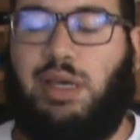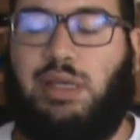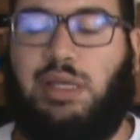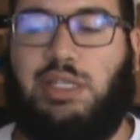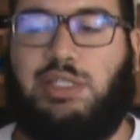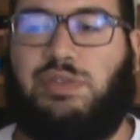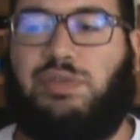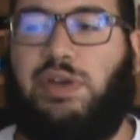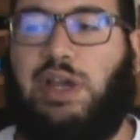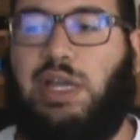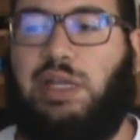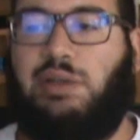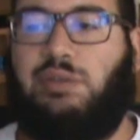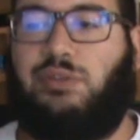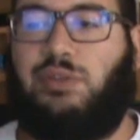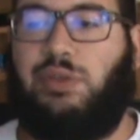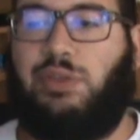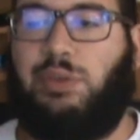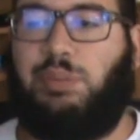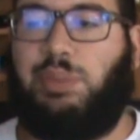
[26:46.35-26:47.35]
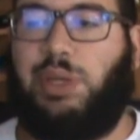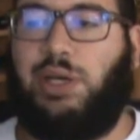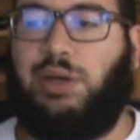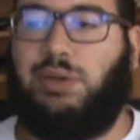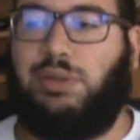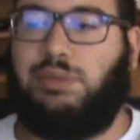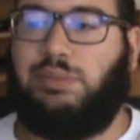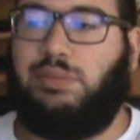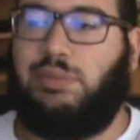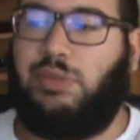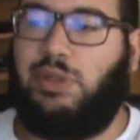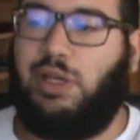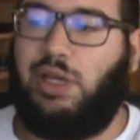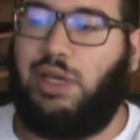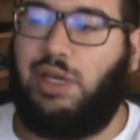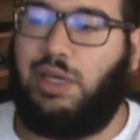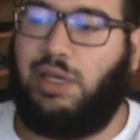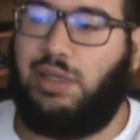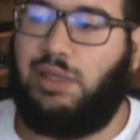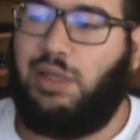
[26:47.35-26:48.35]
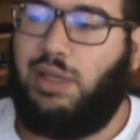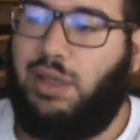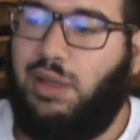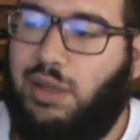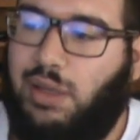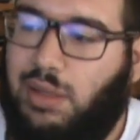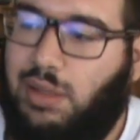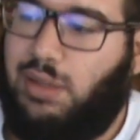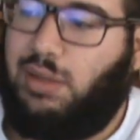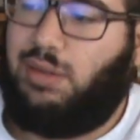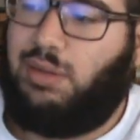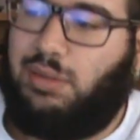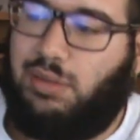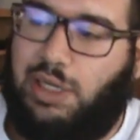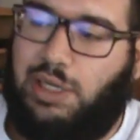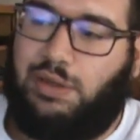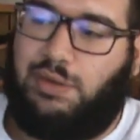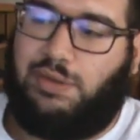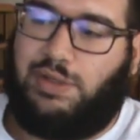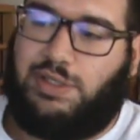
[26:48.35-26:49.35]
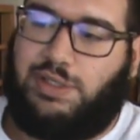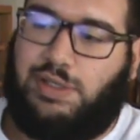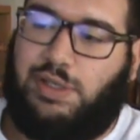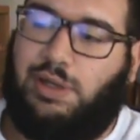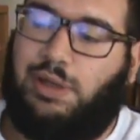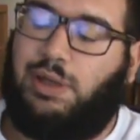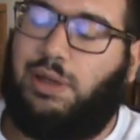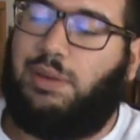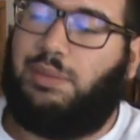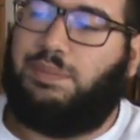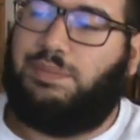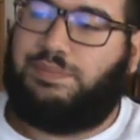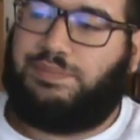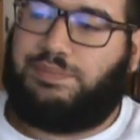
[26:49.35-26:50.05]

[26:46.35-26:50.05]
is fighting for the belt later this year.